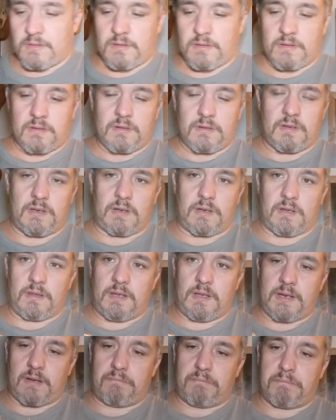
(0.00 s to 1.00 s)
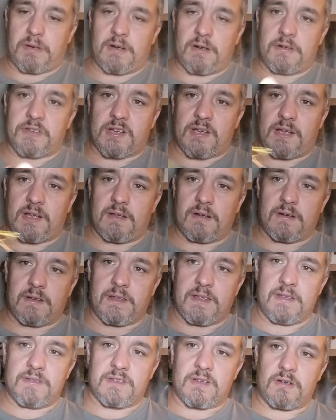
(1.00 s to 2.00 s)
I got like a perch color.
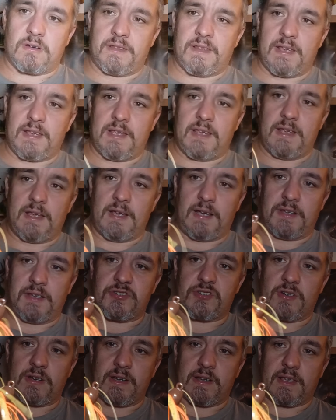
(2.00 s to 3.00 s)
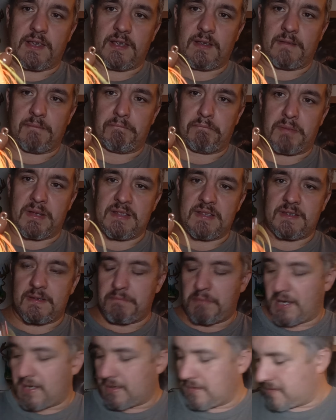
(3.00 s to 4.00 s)
These are the Techniqueand Bitsy bugs.